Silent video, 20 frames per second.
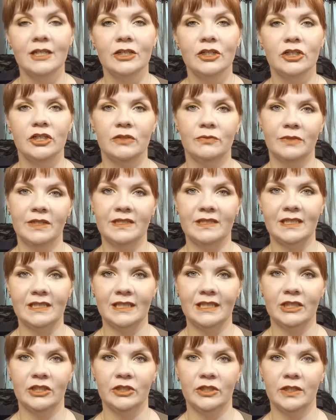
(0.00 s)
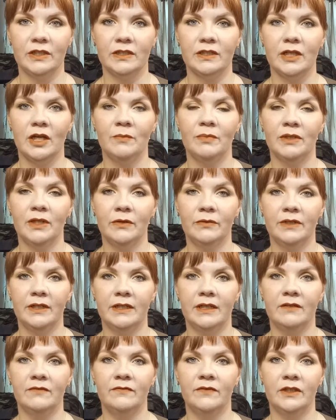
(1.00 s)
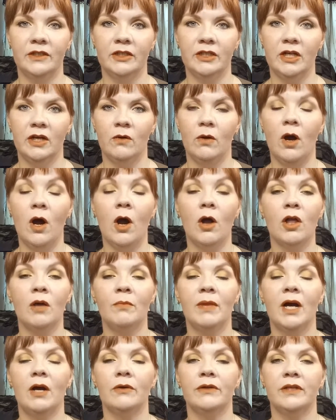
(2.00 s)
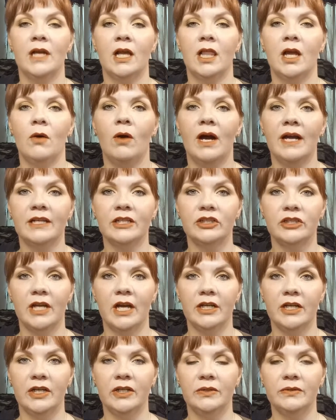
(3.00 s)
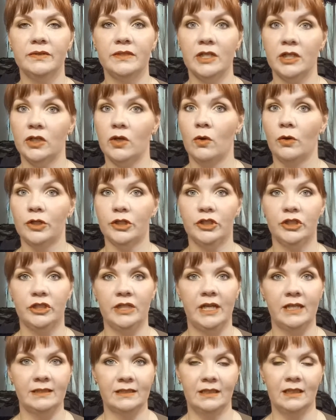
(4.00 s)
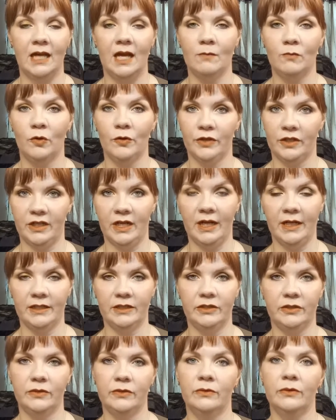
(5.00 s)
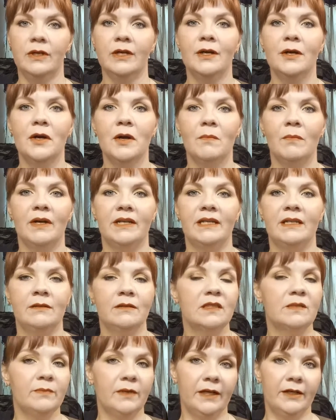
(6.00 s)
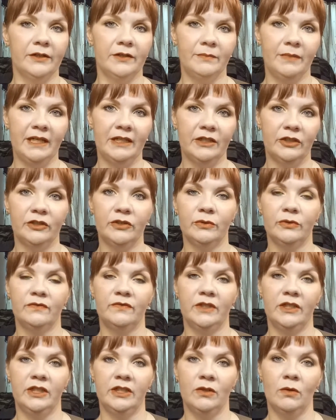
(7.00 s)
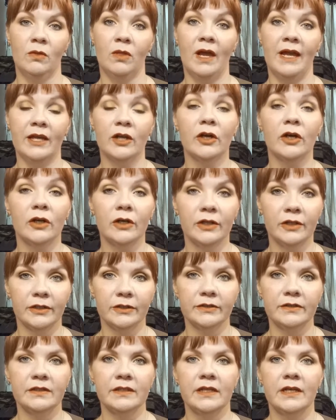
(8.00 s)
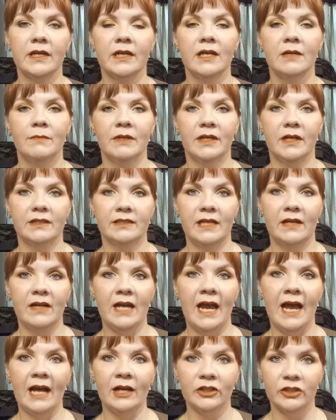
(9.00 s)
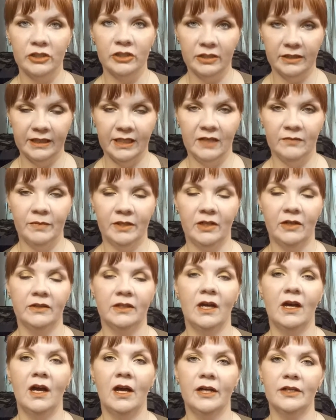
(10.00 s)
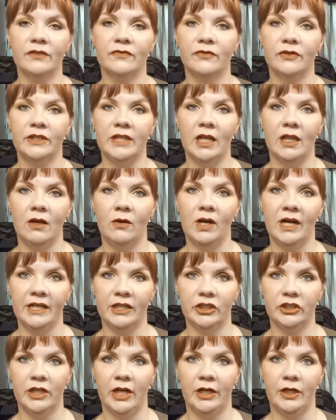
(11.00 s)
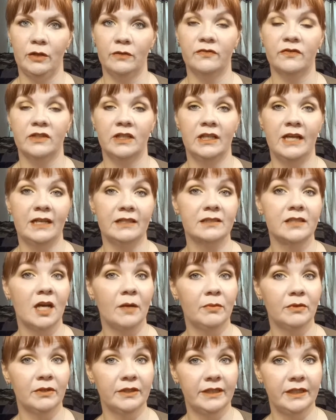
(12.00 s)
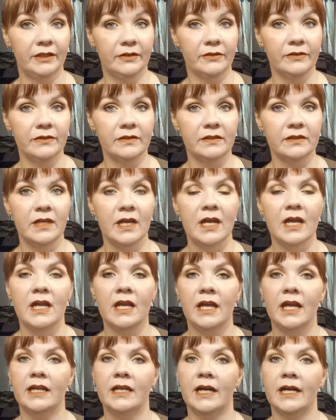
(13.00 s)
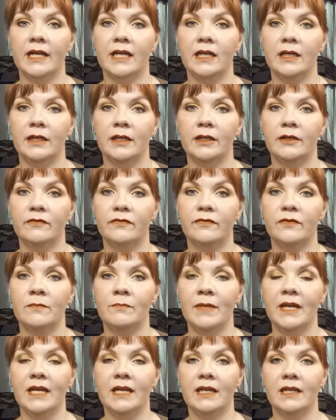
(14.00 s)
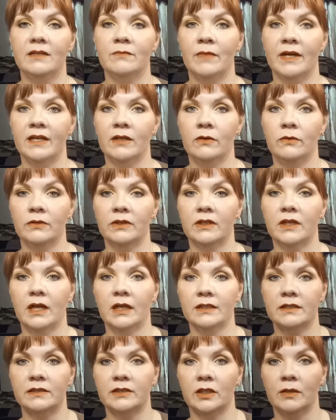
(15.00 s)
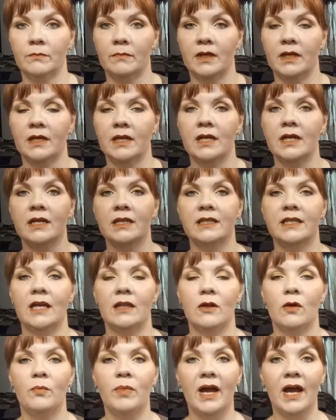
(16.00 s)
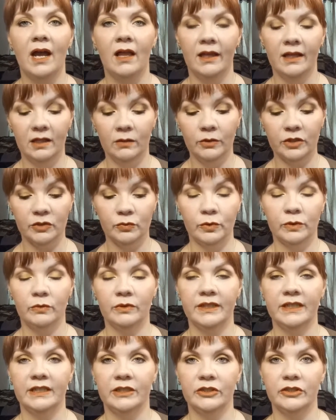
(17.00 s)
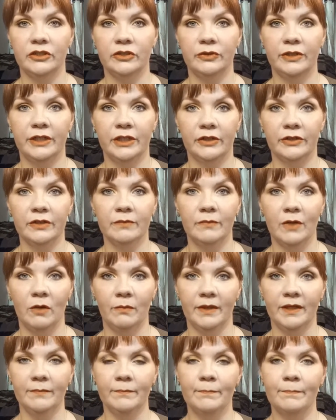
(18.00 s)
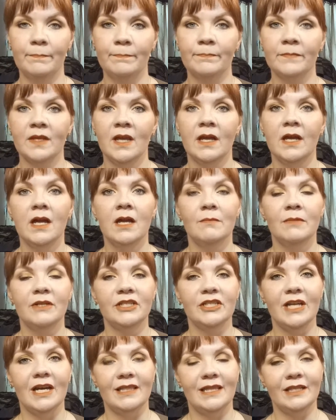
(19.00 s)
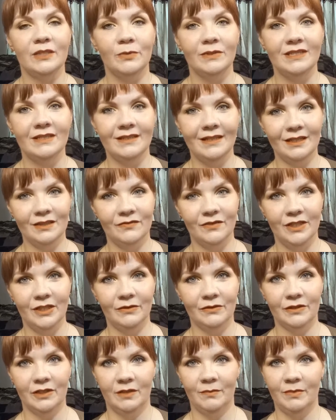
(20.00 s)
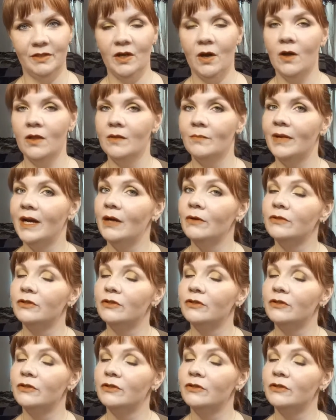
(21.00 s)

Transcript: She recently just uploaded a video all about yellow eyeshadows, and of course she has a lot more than I do, but it inspired me to do a video like hers because I actually have been on the hunt for yellow eyeshadow for the last couple of years, and I have made my own custom yellow palette, which we will get into here in a moment. But yeah, that's what today's video is going to be all about.